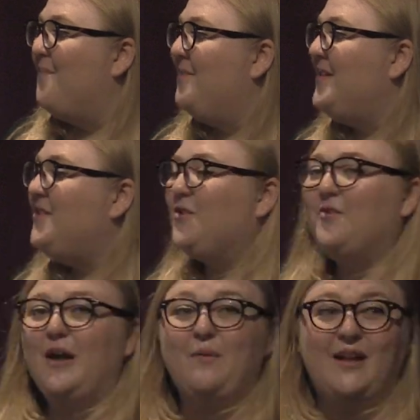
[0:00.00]
This is a
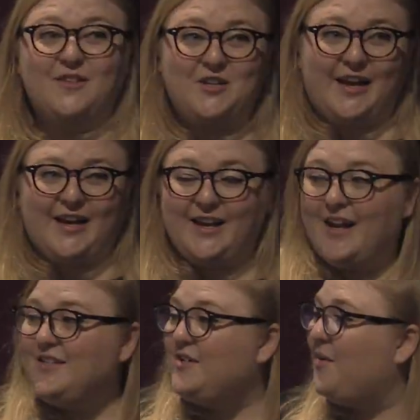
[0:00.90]
great way to check in.
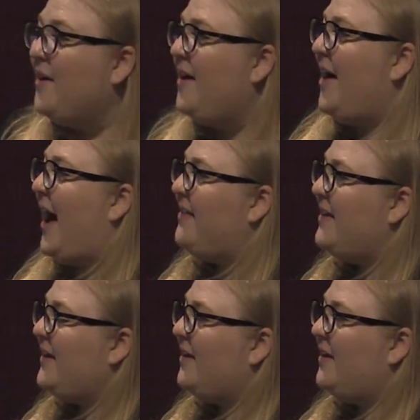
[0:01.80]
And so I
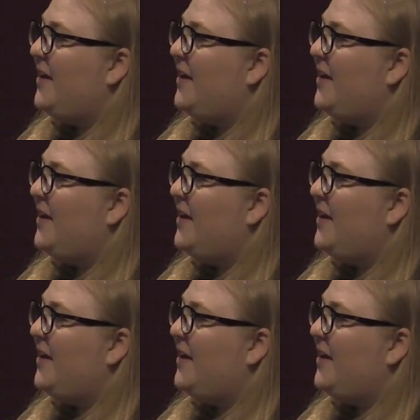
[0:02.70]
think,